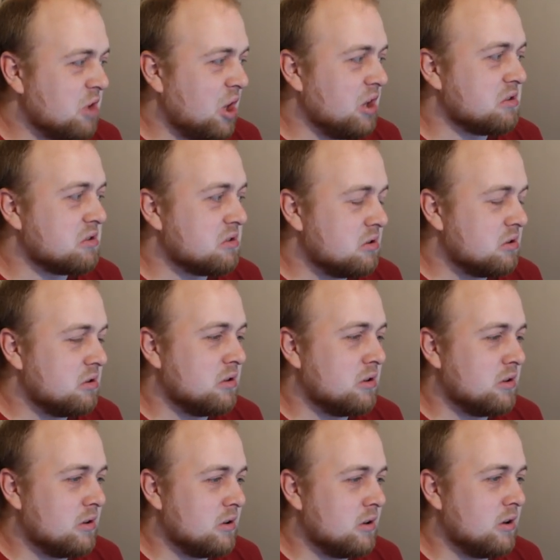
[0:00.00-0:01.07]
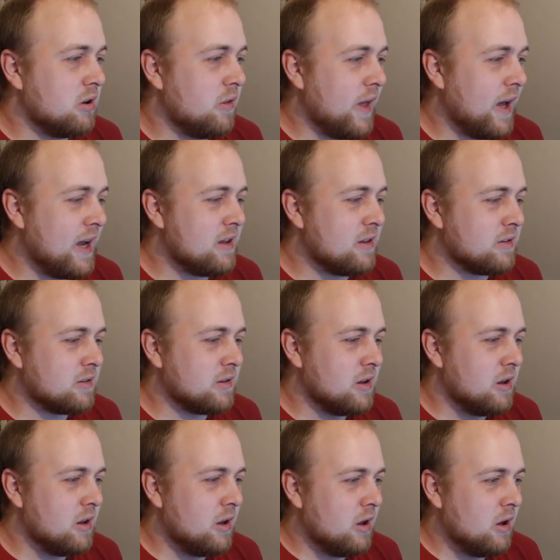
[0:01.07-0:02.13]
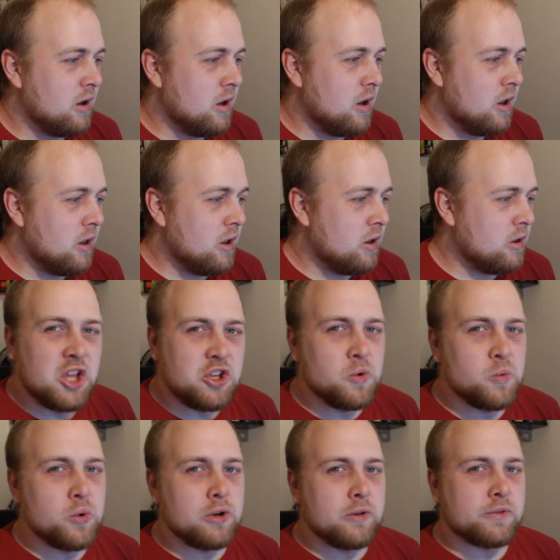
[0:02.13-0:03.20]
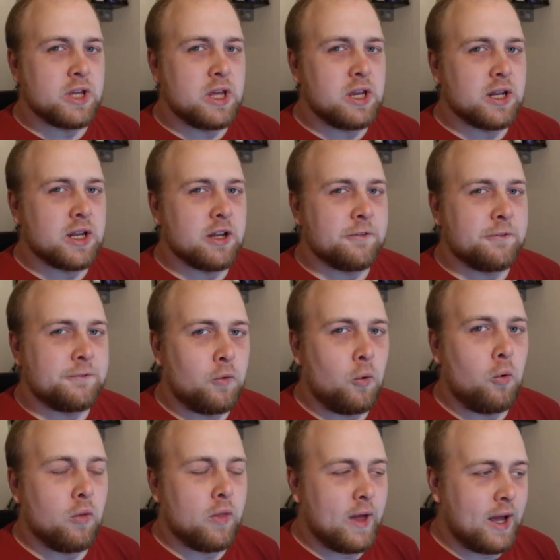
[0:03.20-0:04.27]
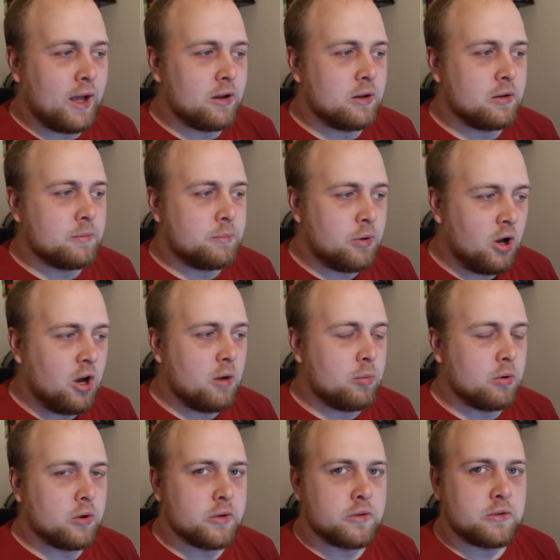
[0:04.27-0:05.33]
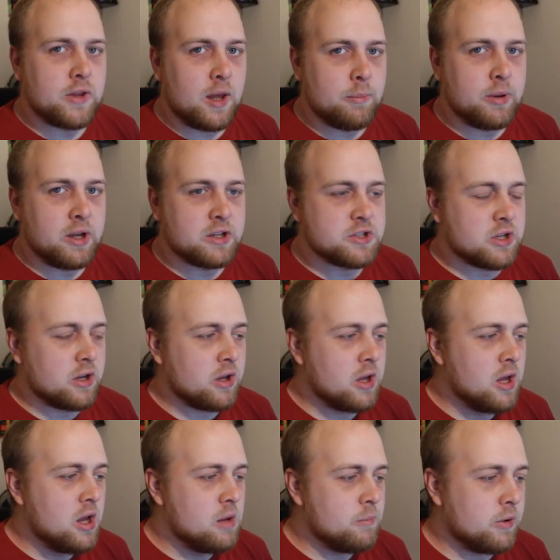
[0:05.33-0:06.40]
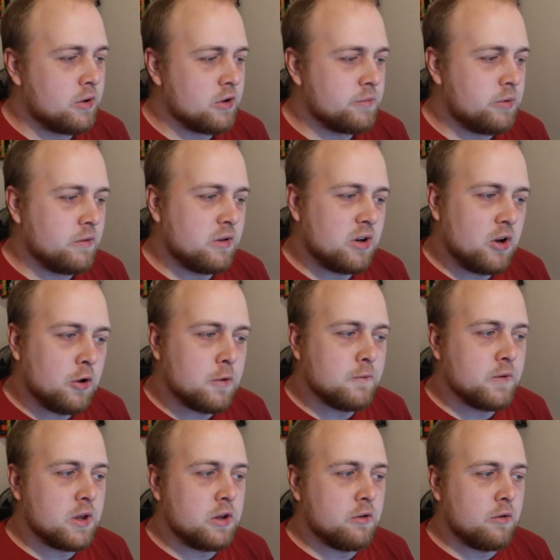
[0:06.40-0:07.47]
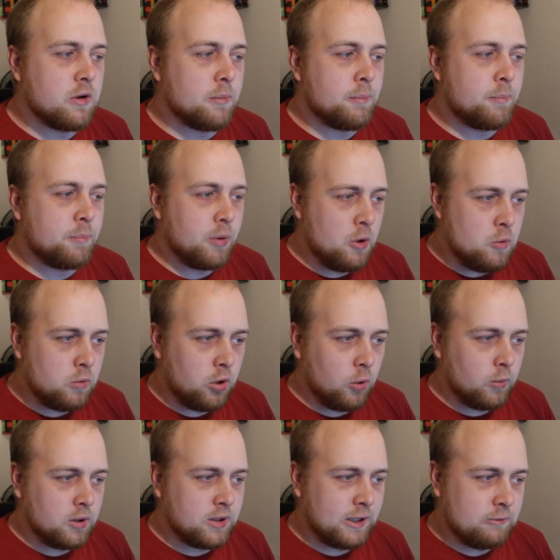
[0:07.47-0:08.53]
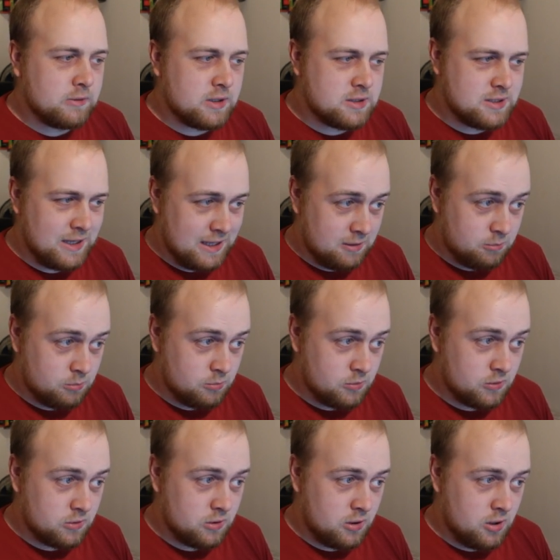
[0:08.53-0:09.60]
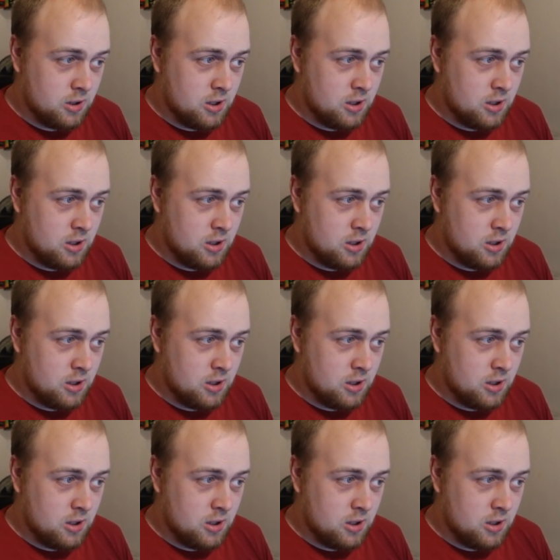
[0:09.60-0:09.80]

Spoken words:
Nice. That is... You wouldn't have taken it for that purpose, that picture, because by the look of it you're on a boat going down the Thames,